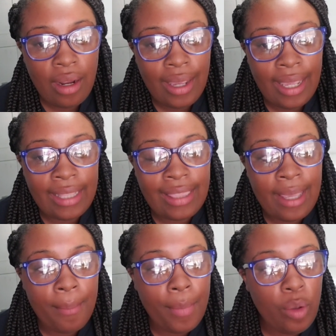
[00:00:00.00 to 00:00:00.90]
at
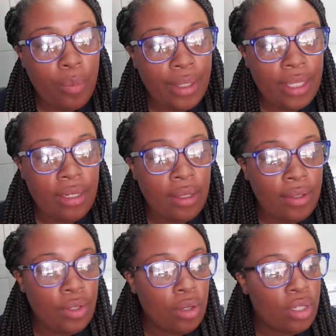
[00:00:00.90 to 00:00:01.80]
that moment,
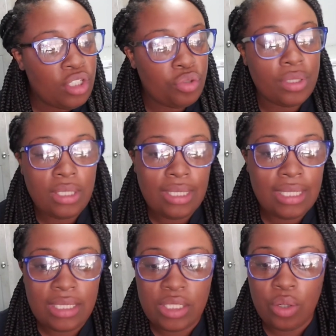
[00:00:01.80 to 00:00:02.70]
you know,
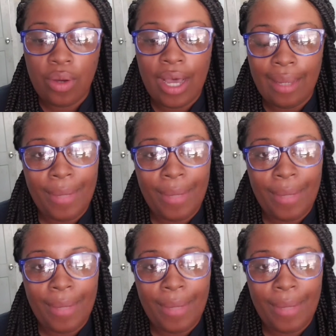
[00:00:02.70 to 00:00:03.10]
adrenaline's so high.